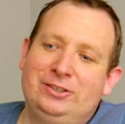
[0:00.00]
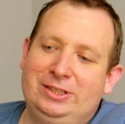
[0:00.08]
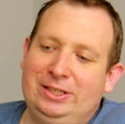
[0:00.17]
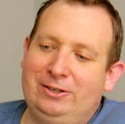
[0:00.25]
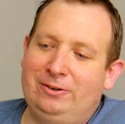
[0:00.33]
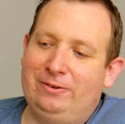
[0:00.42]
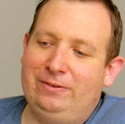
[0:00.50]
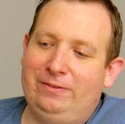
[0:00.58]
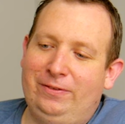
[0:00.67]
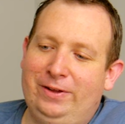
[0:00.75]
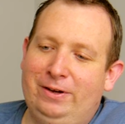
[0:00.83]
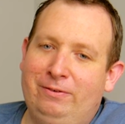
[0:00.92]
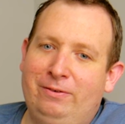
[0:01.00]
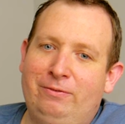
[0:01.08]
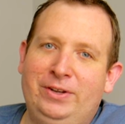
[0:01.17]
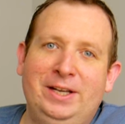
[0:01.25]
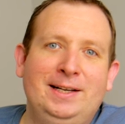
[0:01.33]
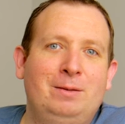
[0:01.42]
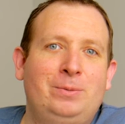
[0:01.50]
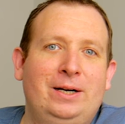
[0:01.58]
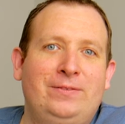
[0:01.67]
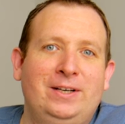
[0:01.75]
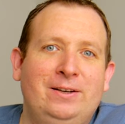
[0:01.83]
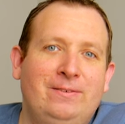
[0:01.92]
So single
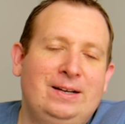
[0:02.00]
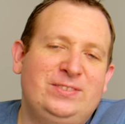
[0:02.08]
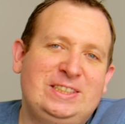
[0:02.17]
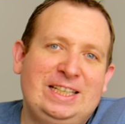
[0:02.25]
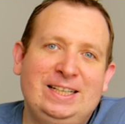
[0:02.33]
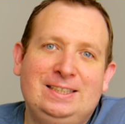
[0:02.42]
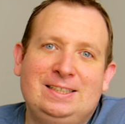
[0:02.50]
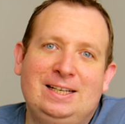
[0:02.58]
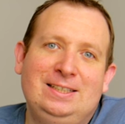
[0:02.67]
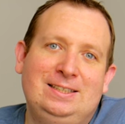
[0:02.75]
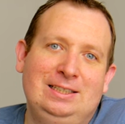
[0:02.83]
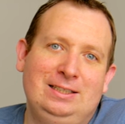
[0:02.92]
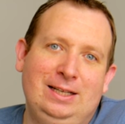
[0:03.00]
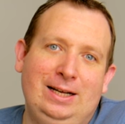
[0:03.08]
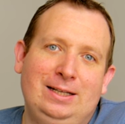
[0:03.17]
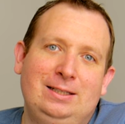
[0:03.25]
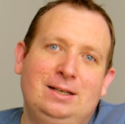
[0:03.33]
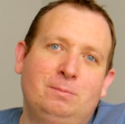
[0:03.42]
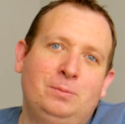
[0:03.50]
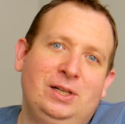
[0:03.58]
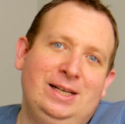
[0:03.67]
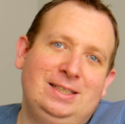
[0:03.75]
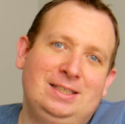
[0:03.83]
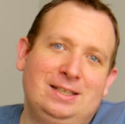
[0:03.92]
property websites, I think they had their
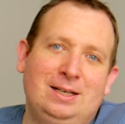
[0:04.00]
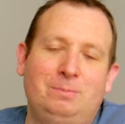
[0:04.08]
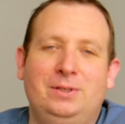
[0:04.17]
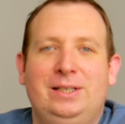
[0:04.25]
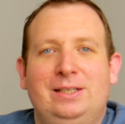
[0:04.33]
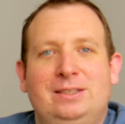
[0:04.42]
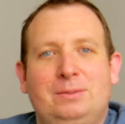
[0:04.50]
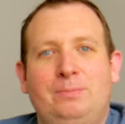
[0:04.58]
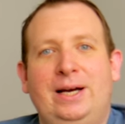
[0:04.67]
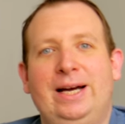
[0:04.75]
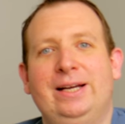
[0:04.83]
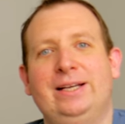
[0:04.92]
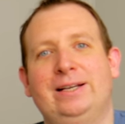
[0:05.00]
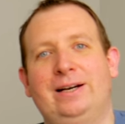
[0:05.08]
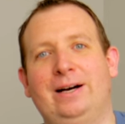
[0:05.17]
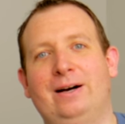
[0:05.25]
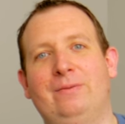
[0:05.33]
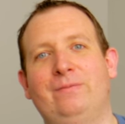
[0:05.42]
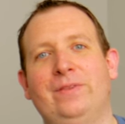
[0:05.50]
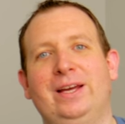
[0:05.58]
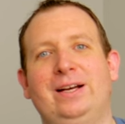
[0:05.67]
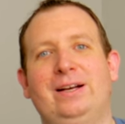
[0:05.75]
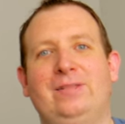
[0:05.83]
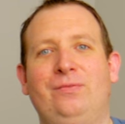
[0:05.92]
place a couple years back. Um,
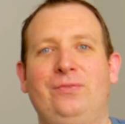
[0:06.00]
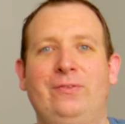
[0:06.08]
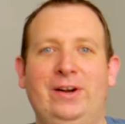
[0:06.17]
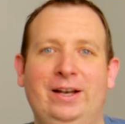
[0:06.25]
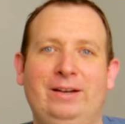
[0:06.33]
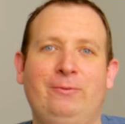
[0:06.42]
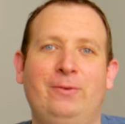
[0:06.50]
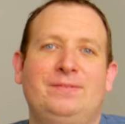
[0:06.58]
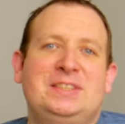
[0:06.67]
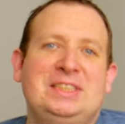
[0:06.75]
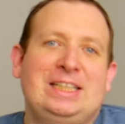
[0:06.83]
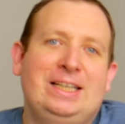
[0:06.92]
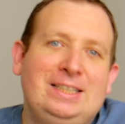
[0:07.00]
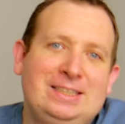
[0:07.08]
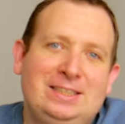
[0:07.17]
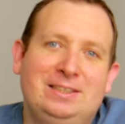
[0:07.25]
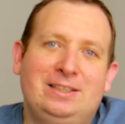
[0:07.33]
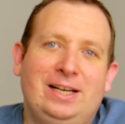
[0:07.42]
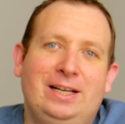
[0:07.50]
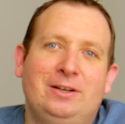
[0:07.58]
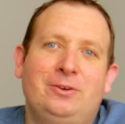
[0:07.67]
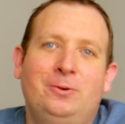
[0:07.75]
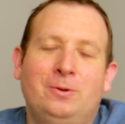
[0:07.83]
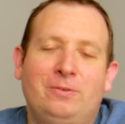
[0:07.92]
when websites still had
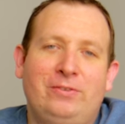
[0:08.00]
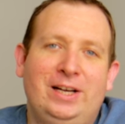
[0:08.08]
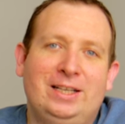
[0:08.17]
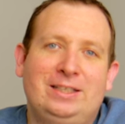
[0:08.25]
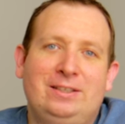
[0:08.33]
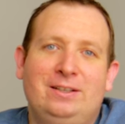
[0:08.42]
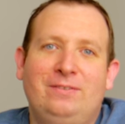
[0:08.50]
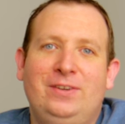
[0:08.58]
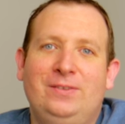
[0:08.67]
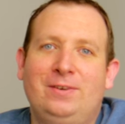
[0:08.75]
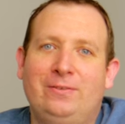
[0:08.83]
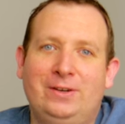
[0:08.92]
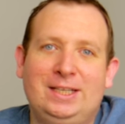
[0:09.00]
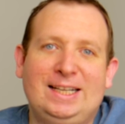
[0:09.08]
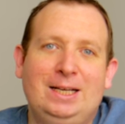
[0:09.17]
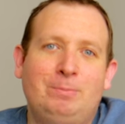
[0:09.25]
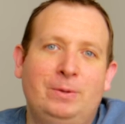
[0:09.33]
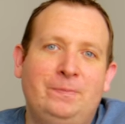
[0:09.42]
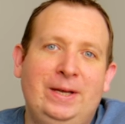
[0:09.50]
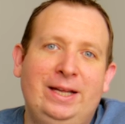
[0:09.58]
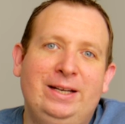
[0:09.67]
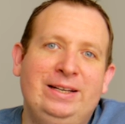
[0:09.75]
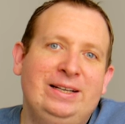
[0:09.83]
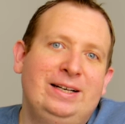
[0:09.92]
a cool factor and people would type them
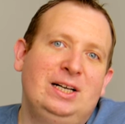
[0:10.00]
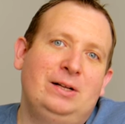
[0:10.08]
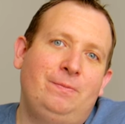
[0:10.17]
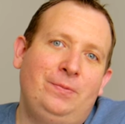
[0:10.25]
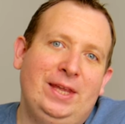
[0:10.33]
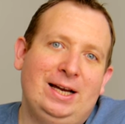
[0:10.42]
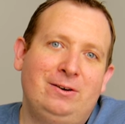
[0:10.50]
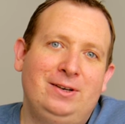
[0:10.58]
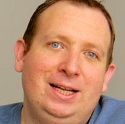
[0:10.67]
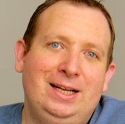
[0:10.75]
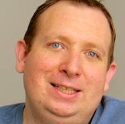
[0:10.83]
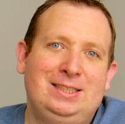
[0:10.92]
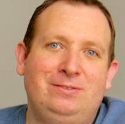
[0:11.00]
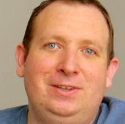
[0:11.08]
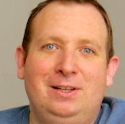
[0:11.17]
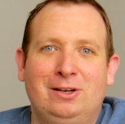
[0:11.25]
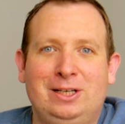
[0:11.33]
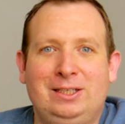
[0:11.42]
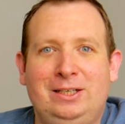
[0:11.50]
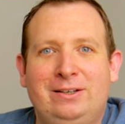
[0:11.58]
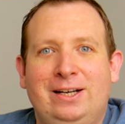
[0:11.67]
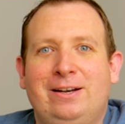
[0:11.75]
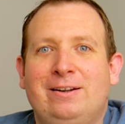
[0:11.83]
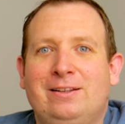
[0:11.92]
in. Nowadays, if you look at
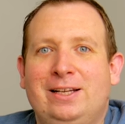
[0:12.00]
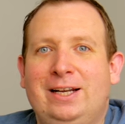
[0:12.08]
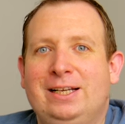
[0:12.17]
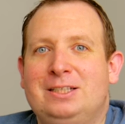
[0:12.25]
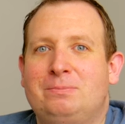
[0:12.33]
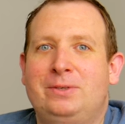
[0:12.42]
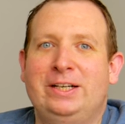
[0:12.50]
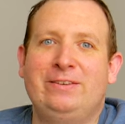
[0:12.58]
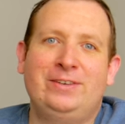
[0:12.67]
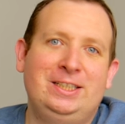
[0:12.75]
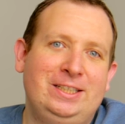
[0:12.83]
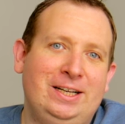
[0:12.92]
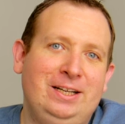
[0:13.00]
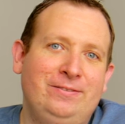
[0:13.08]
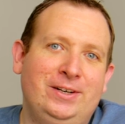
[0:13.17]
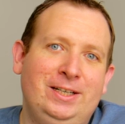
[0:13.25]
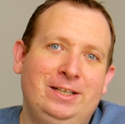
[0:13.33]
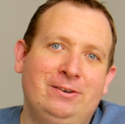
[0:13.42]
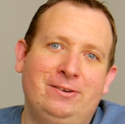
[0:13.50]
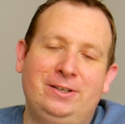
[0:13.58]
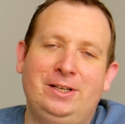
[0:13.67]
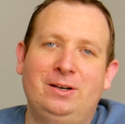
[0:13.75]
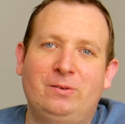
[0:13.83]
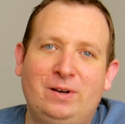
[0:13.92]
your analytics, pretty much anybody going
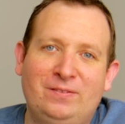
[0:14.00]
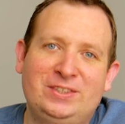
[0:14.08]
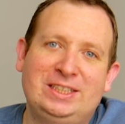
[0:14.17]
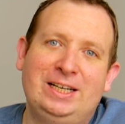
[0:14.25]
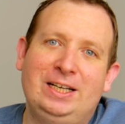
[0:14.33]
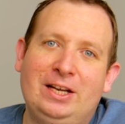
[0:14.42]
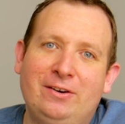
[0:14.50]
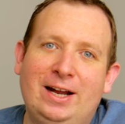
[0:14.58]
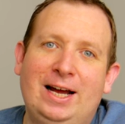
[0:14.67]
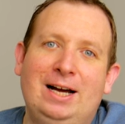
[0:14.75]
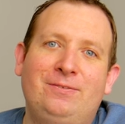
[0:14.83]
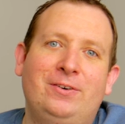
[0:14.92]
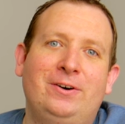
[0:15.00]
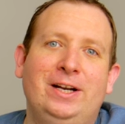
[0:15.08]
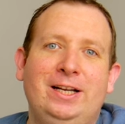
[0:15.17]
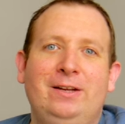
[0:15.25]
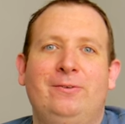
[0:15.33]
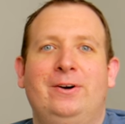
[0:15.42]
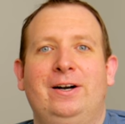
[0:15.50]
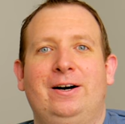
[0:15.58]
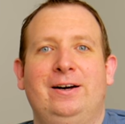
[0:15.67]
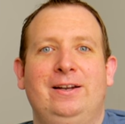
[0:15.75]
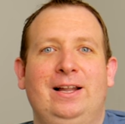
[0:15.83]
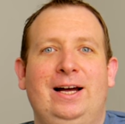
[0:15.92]
to your website, your app, or anywhere
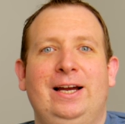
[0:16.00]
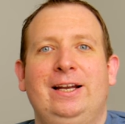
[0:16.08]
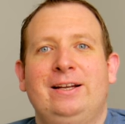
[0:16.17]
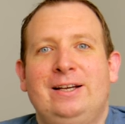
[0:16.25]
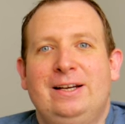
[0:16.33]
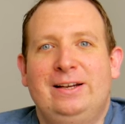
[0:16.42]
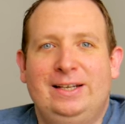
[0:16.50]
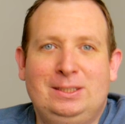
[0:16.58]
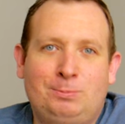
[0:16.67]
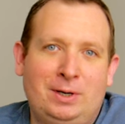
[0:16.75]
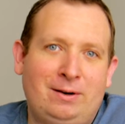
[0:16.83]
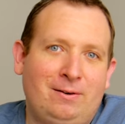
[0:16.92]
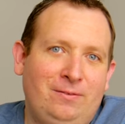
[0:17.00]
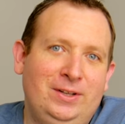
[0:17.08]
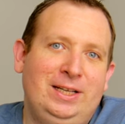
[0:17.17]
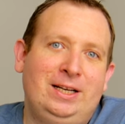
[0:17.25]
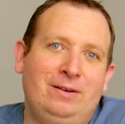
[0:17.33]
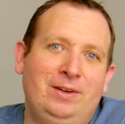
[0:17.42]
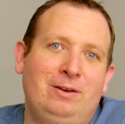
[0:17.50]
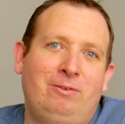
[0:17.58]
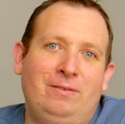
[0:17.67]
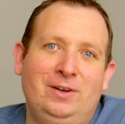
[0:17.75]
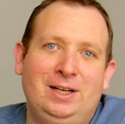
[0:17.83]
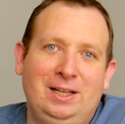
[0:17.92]
online is probably coming
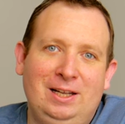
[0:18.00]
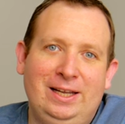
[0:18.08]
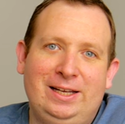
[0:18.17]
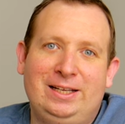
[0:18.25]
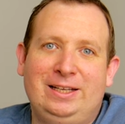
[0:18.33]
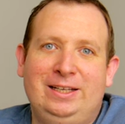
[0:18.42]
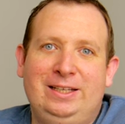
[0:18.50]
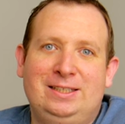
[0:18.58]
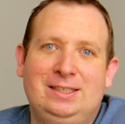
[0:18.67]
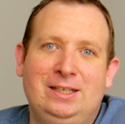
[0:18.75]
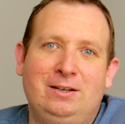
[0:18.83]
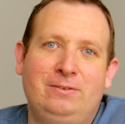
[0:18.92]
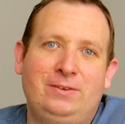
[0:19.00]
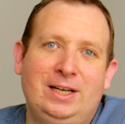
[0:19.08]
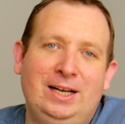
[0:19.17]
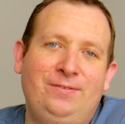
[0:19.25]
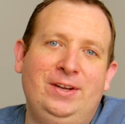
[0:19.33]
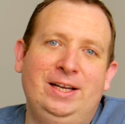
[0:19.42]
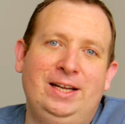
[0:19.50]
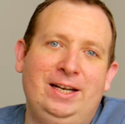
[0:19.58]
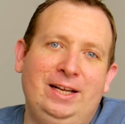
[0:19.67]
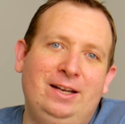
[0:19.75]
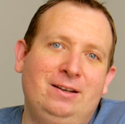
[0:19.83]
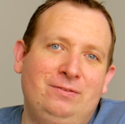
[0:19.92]
from a click instead of typing it
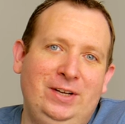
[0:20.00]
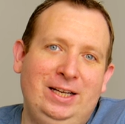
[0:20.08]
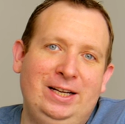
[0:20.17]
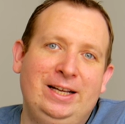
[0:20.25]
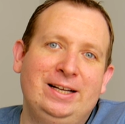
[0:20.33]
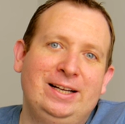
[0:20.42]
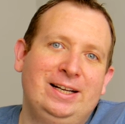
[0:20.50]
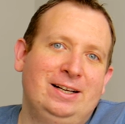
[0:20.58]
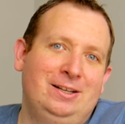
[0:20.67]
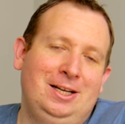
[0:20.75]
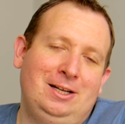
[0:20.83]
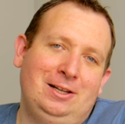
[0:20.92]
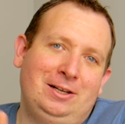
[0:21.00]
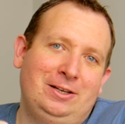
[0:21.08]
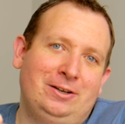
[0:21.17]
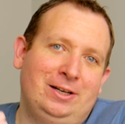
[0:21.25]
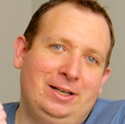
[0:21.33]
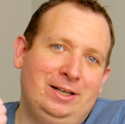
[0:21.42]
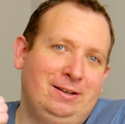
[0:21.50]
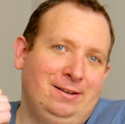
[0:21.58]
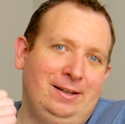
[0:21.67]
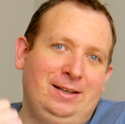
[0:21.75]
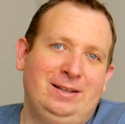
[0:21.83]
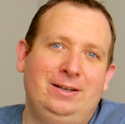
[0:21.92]
in, meaning they clicked on a
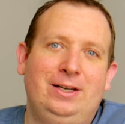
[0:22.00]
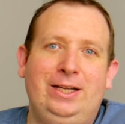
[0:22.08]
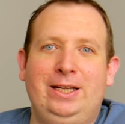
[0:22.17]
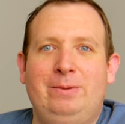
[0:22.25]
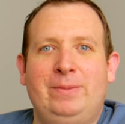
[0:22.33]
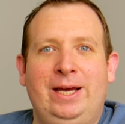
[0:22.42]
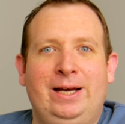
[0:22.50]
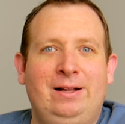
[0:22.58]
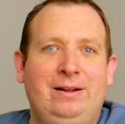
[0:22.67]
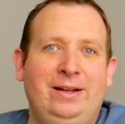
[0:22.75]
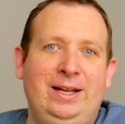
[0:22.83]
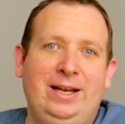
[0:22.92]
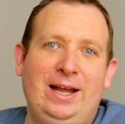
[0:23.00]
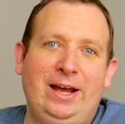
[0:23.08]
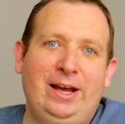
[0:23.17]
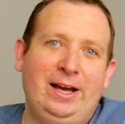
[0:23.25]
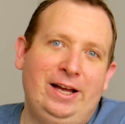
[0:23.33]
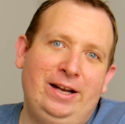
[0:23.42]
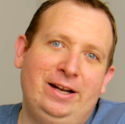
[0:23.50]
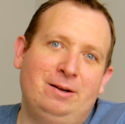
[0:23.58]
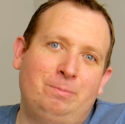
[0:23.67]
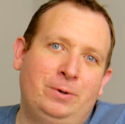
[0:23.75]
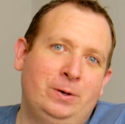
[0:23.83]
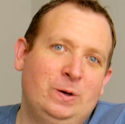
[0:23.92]
link in an email, in an ad, in
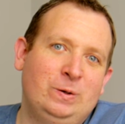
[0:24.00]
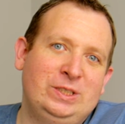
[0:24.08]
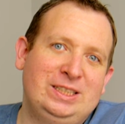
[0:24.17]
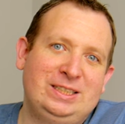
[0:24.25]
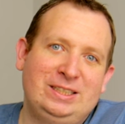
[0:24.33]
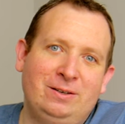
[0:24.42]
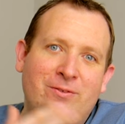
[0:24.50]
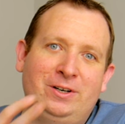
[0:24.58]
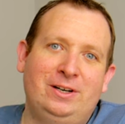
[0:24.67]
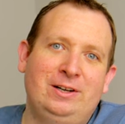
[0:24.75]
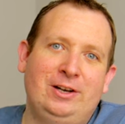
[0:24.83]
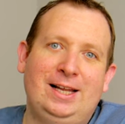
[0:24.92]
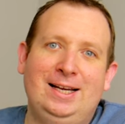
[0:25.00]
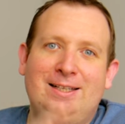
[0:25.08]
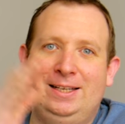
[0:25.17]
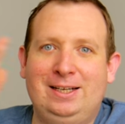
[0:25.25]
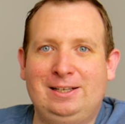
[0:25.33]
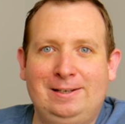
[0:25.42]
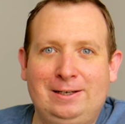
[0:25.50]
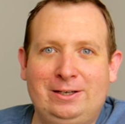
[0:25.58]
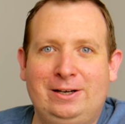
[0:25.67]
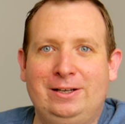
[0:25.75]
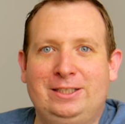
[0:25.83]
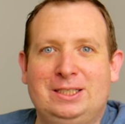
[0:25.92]
a post, somewhere online, they
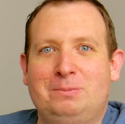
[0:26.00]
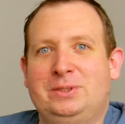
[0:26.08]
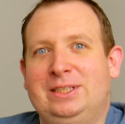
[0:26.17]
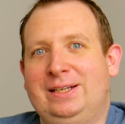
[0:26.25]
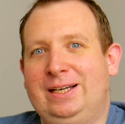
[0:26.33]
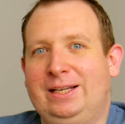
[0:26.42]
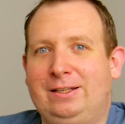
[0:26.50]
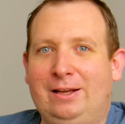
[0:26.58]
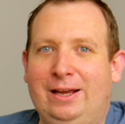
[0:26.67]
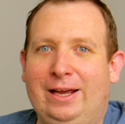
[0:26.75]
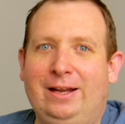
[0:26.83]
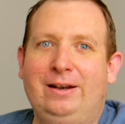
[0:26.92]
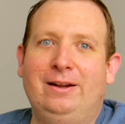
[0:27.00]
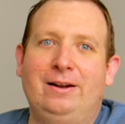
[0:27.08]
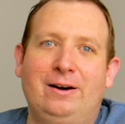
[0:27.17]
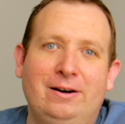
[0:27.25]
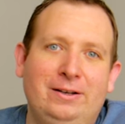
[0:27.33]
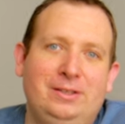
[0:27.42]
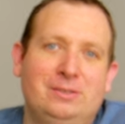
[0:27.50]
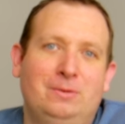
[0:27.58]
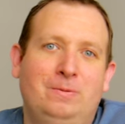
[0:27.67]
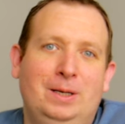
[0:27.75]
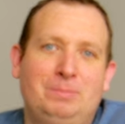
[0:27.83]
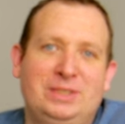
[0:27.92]
clicked on something and they ended on
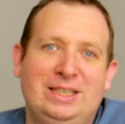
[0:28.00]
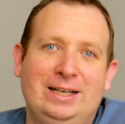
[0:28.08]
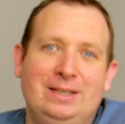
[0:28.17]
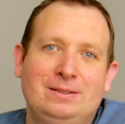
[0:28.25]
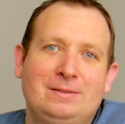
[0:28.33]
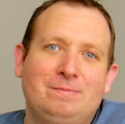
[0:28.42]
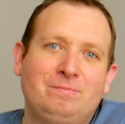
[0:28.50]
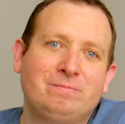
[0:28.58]
your website.